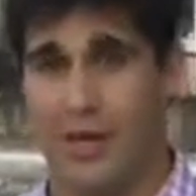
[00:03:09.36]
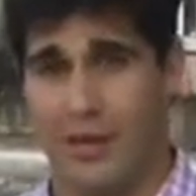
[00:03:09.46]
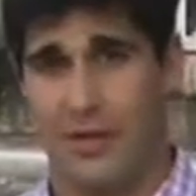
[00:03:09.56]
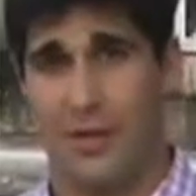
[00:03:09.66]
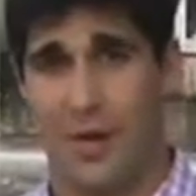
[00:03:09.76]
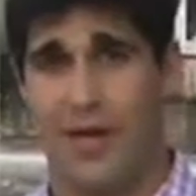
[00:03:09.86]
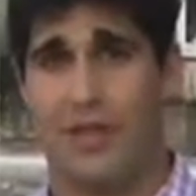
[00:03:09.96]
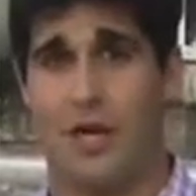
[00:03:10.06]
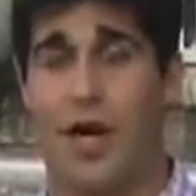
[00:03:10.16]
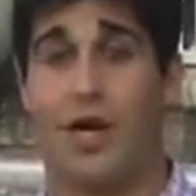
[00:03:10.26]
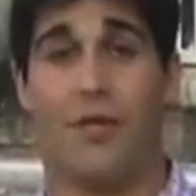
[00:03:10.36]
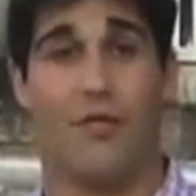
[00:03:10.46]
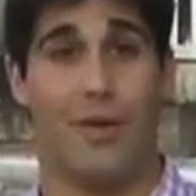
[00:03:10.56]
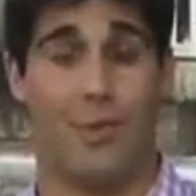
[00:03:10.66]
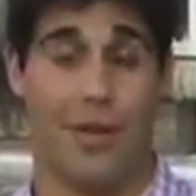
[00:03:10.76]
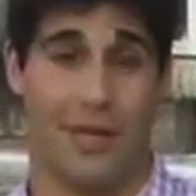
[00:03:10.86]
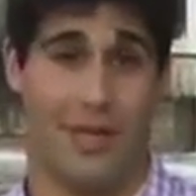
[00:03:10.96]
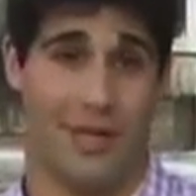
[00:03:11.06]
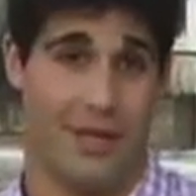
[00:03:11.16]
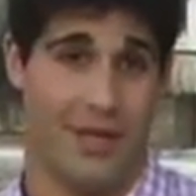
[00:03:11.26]
there's already talk of rebuilding
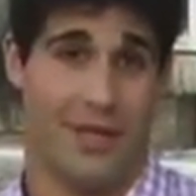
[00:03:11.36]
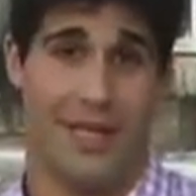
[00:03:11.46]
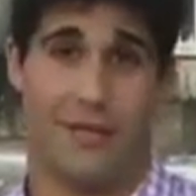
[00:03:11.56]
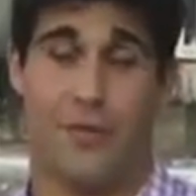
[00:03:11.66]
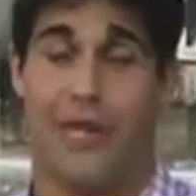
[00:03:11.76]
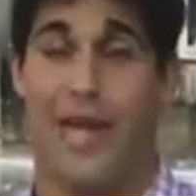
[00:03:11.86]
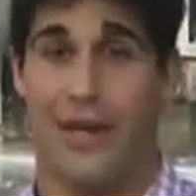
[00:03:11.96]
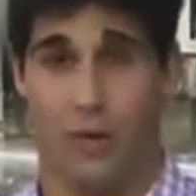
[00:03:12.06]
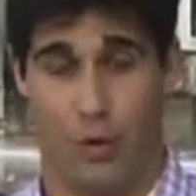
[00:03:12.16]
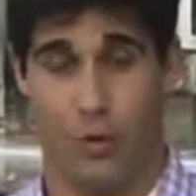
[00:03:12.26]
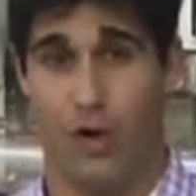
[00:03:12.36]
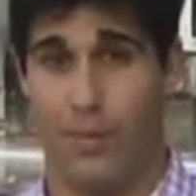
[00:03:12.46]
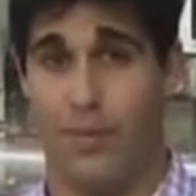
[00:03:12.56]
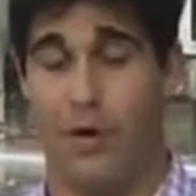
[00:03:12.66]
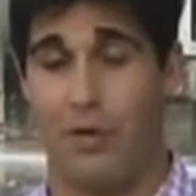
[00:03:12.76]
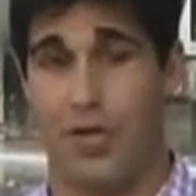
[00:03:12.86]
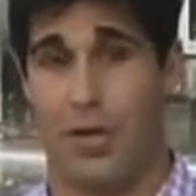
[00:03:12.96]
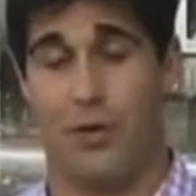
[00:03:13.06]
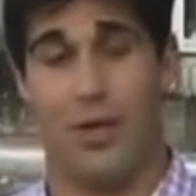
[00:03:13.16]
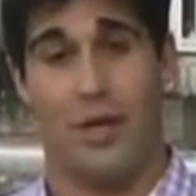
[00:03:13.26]
as for the annual Wooden Boat Show,